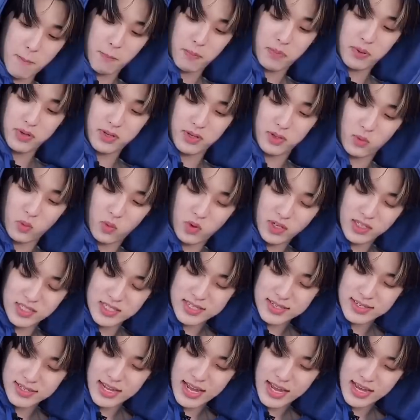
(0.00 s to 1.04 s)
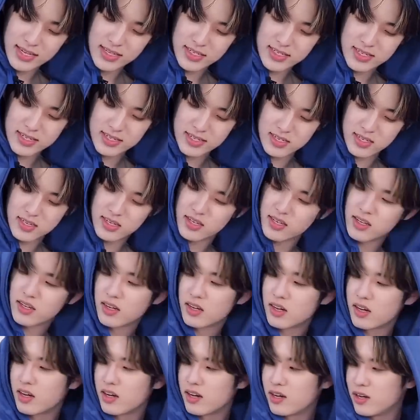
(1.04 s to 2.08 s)
Put one slice
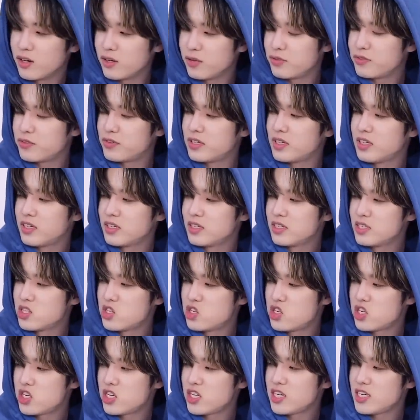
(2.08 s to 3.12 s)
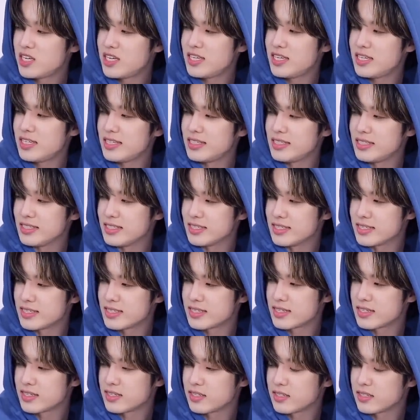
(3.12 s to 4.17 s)
of cheese.